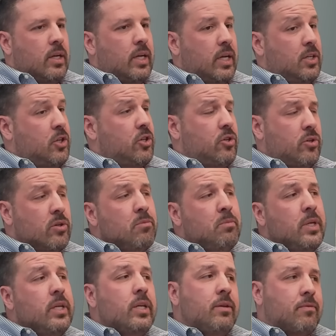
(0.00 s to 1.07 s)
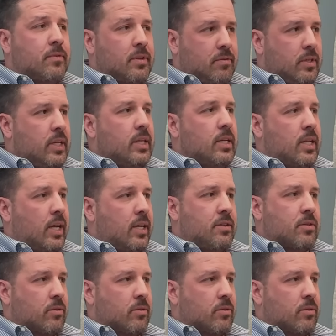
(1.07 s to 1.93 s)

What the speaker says: it should be 15 days